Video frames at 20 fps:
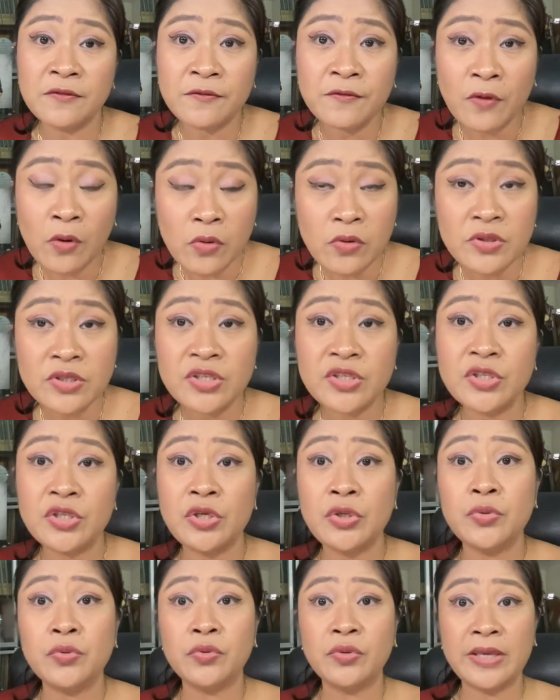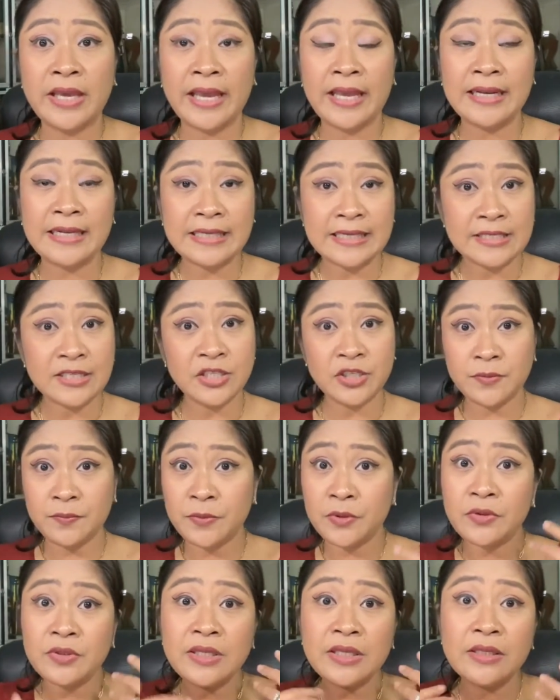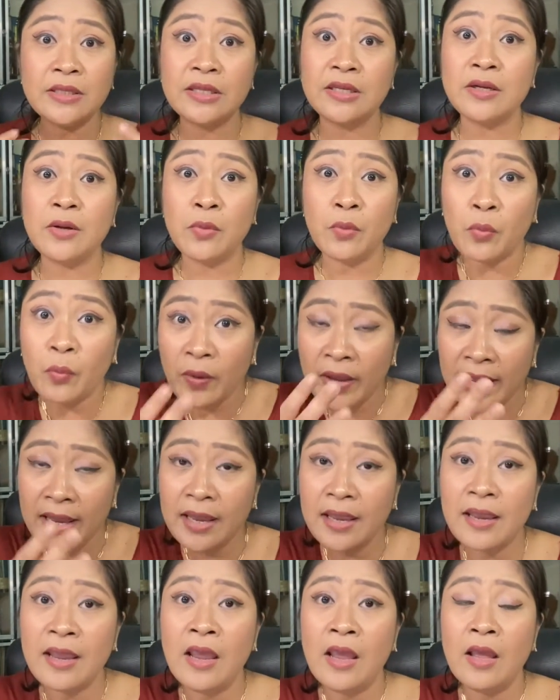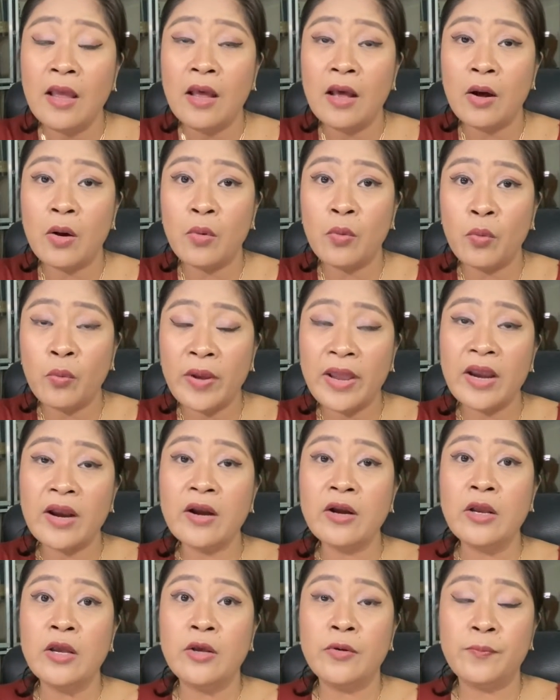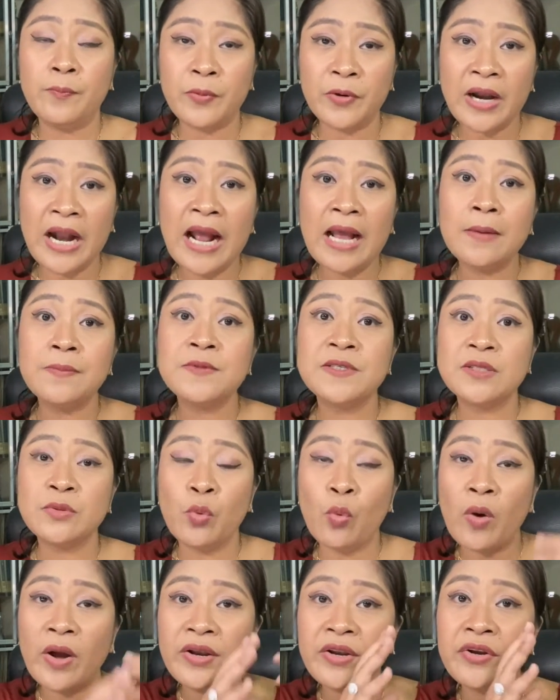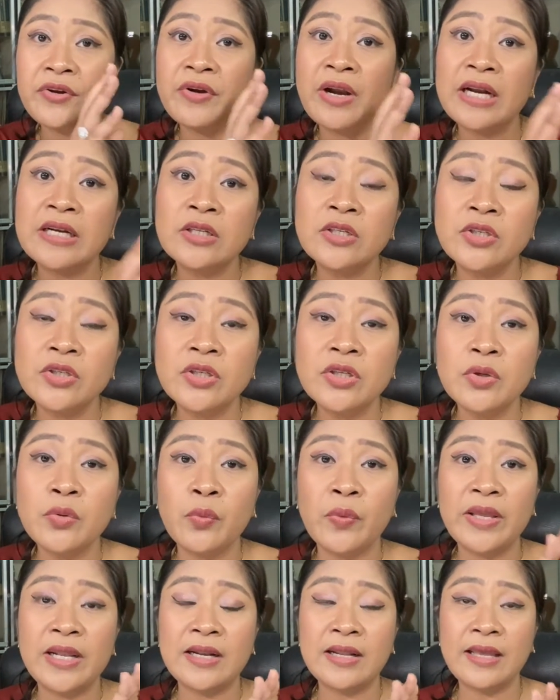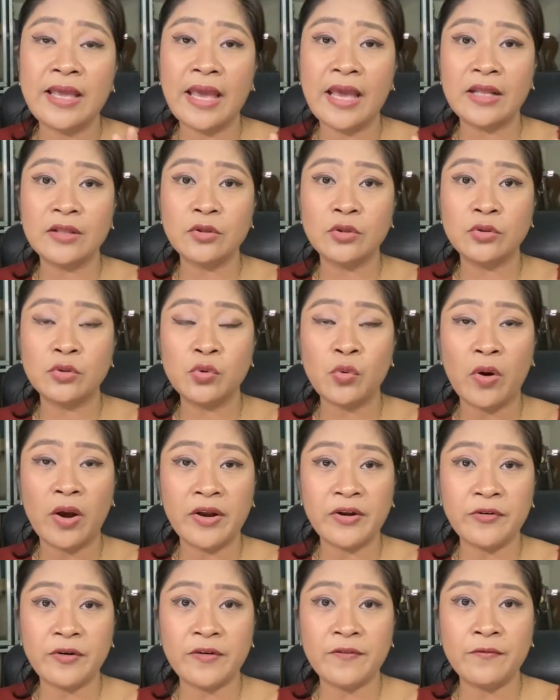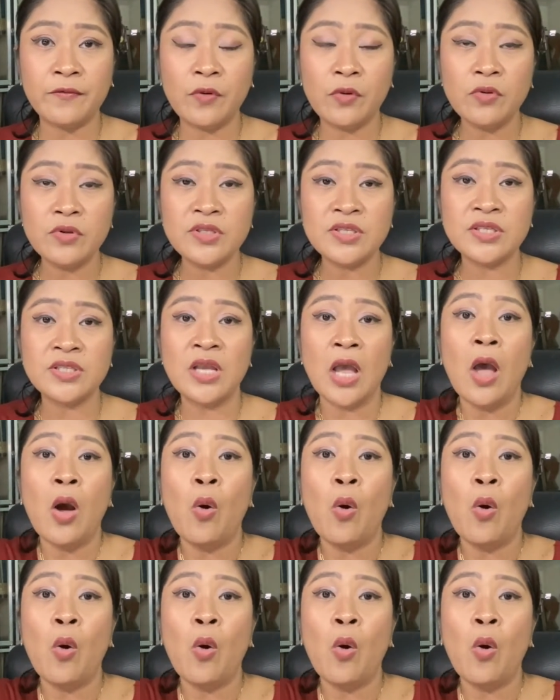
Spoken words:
votes, you can distribute it in a way where Perhaps one director will get 200 votes,